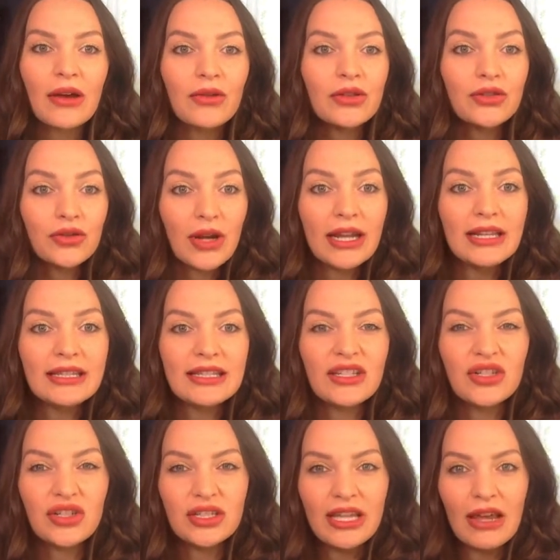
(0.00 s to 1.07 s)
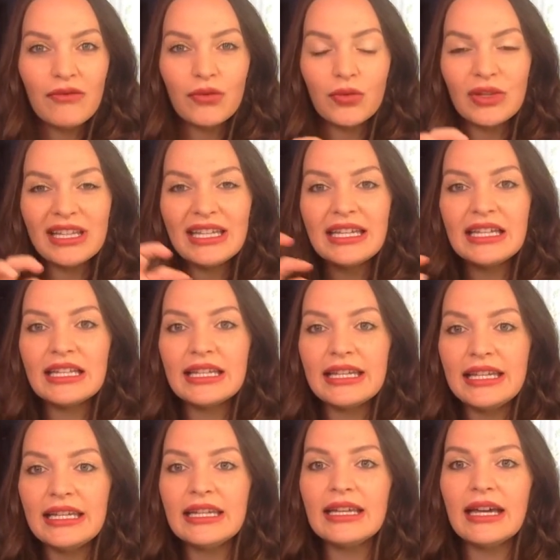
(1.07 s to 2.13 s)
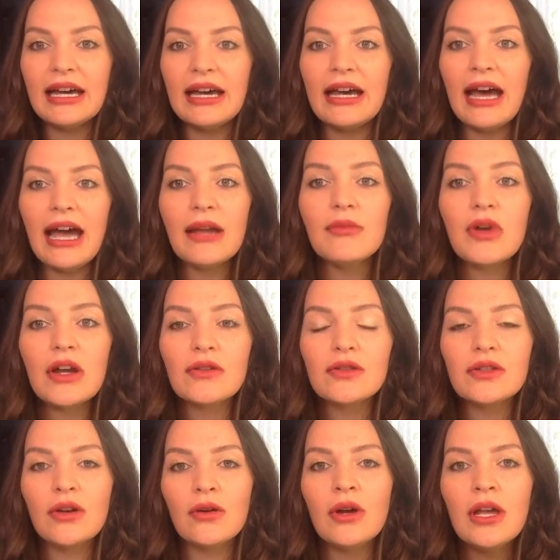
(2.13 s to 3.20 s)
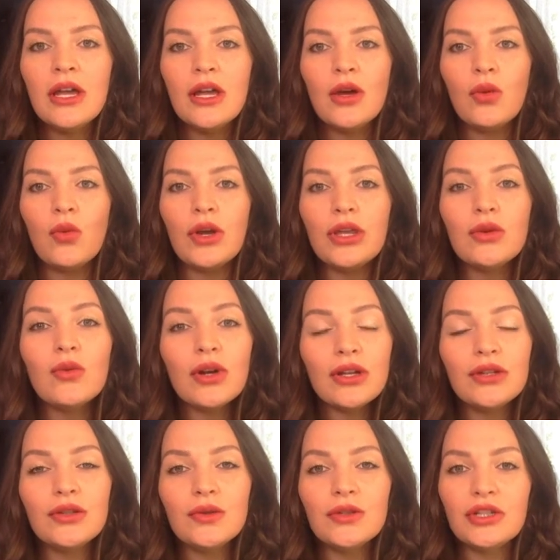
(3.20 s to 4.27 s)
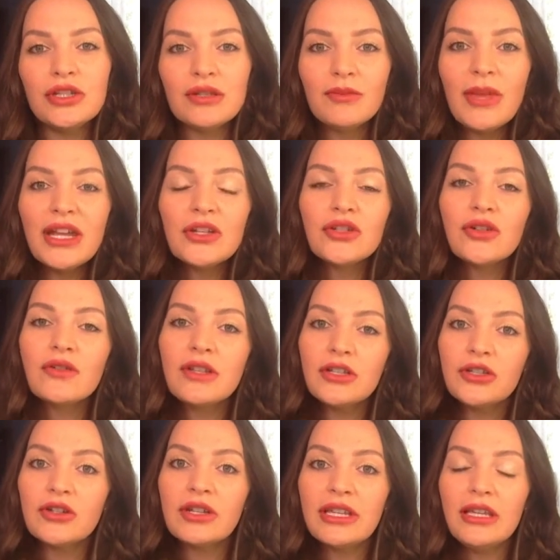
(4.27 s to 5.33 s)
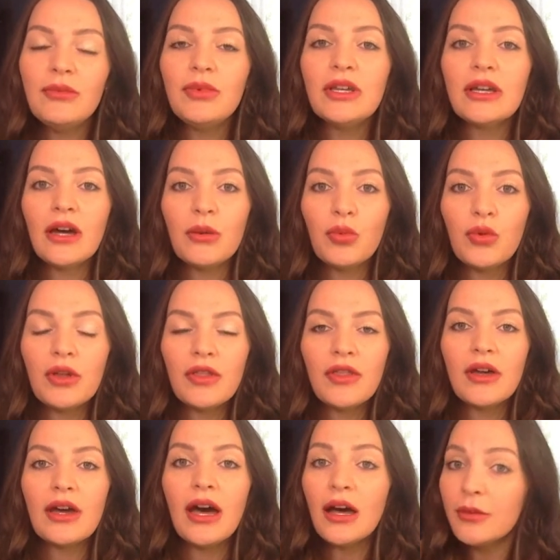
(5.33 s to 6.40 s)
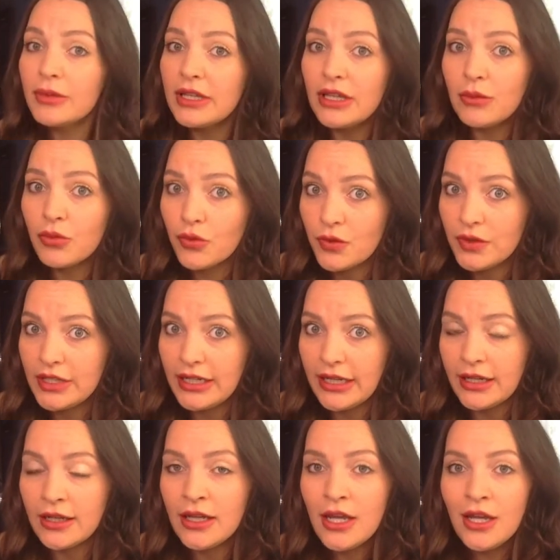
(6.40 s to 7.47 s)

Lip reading: The trend is to just have a really clean cut eyebrow. So what you want to do is just make sure that you're keeping up with the upkeep routine.